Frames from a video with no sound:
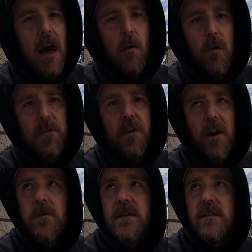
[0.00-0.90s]
out with the
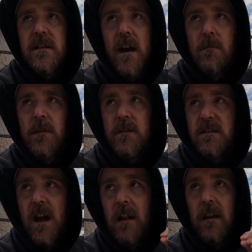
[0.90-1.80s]
goats inside when
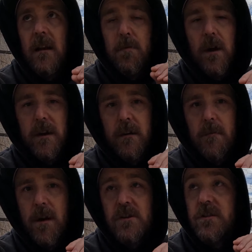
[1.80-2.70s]
there's not a lot of predator
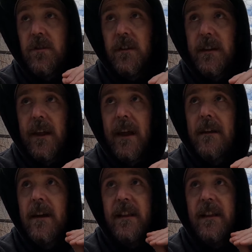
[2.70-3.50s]
pressure during the day.